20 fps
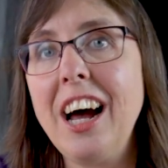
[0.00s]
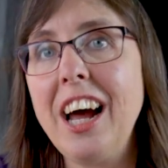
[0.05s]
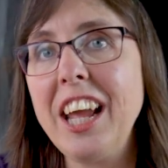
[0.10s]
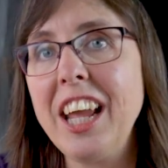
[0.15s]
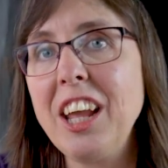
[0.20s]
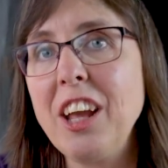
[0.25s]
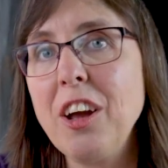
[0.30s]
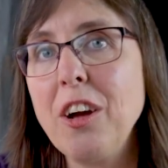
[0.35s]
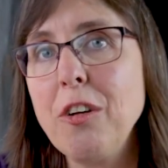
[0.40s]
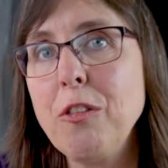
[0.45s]

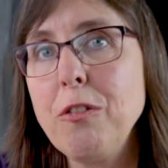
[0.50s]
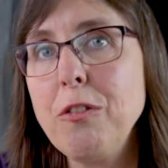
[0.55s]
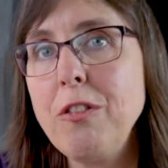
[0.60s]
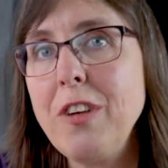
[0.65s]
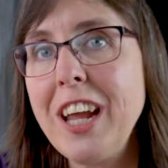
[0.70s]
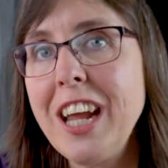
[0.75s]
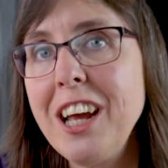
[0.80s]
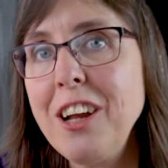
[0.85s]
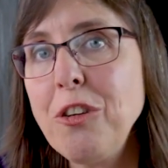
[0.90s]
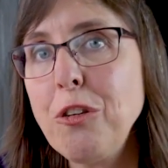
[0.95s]
a
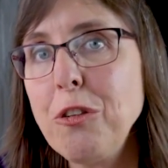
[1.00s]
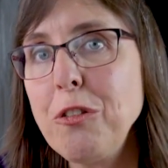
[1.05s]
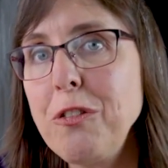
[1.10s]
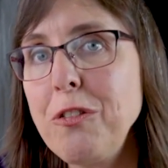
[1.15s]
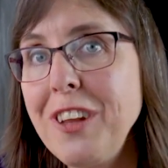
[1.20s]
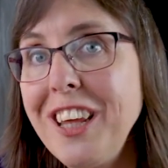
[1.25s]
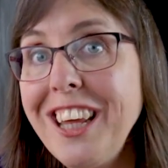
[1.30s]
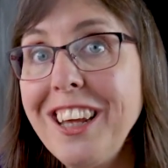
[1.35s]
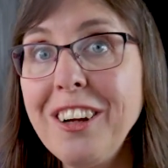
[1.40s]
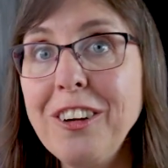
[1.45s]
van or
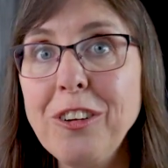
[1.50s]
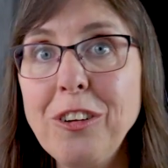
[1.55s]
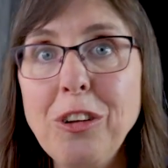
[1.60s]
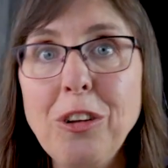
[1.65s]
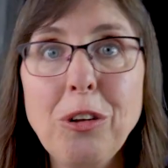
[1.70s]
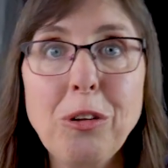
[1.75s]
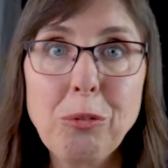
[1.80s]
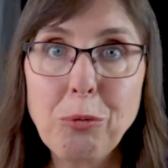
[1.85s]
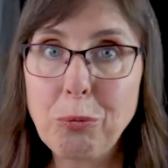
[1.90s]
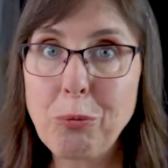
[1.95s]

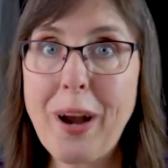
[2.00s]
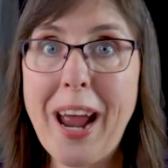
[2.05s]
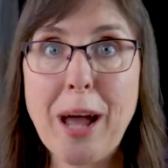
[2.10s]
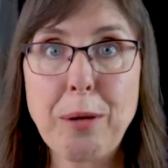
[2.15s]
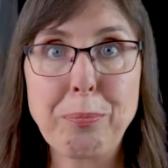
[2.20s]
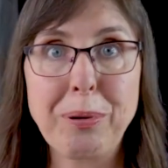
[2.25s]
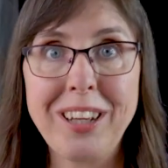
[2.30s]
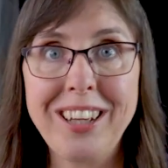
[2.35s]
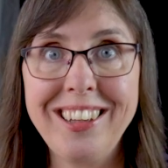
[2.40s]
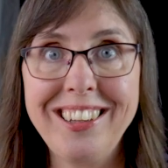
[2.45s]
vehicle
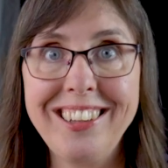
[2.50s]
wrap.